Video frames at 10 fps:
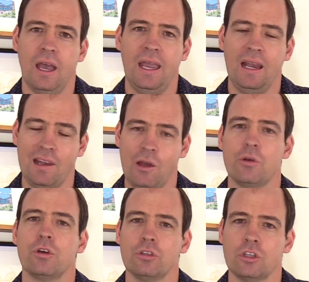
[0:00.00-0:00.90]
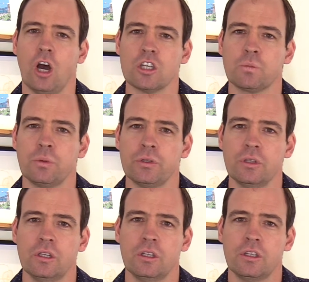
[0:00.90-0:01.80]
a local
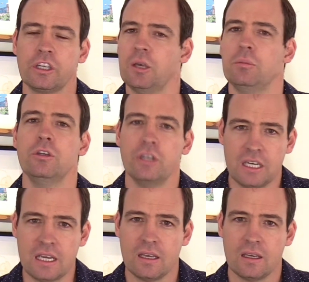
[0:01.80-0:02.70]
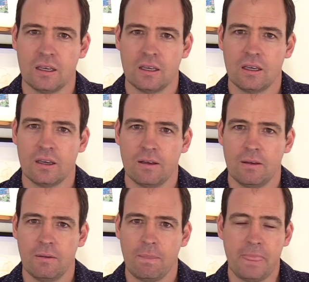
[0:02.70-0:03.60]
gospel community.
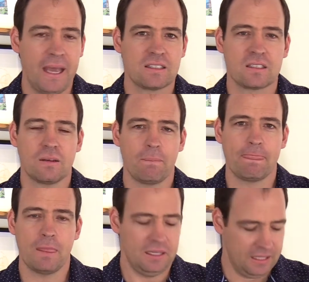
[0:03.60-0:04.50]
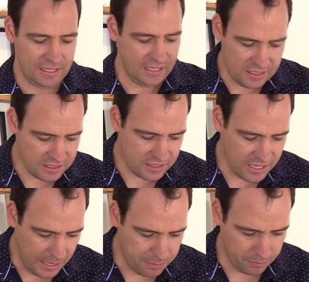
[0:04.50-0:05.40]
That's
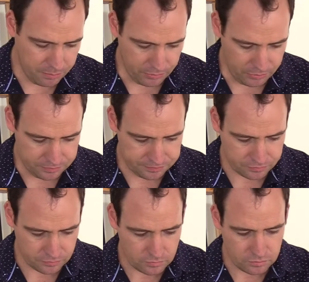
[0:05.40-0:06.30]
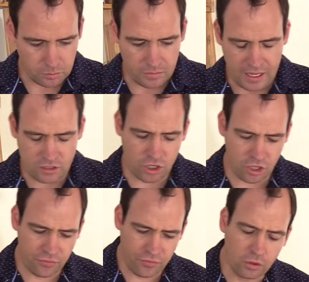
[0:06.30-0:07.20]
inescapable. And so
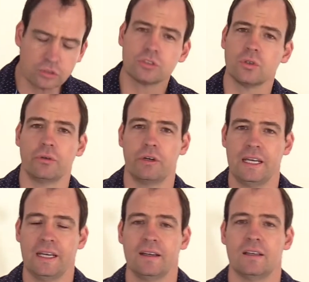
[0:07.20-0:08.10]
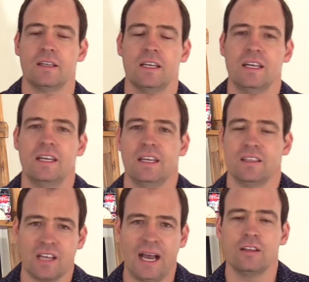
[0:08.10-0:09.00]
the false story here
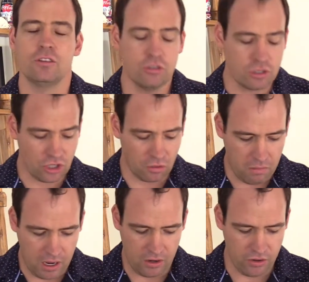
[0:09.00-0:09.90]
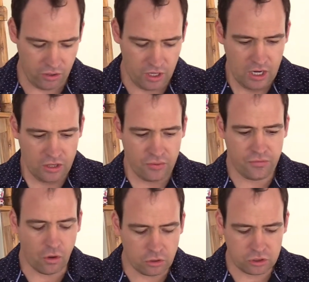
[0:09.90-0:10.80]
is I'll do this on my own. The
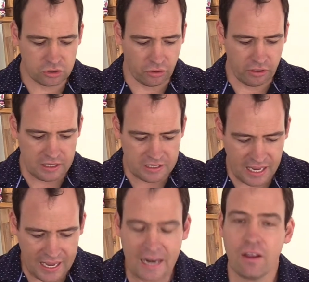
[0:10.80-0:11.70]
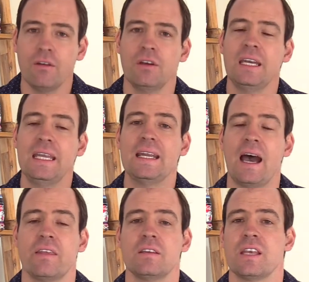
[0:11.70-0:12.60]
false story is I don't need
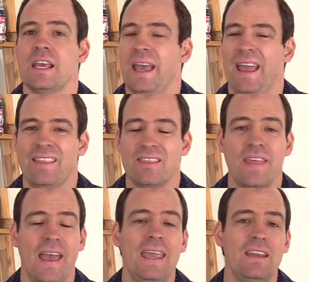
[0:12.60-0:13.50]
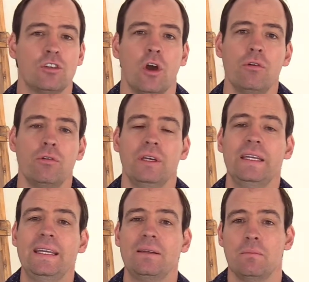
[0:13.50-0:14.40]
others and they don't
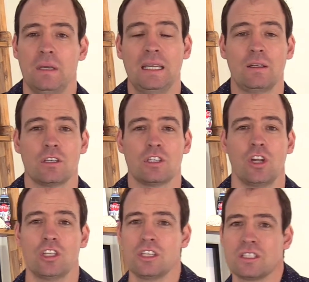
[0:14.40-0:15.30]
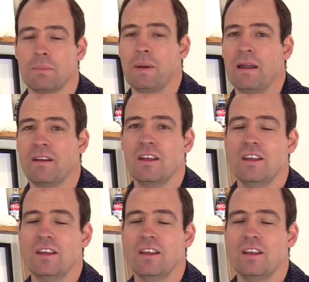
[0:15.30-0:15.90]
need me, because it's not just about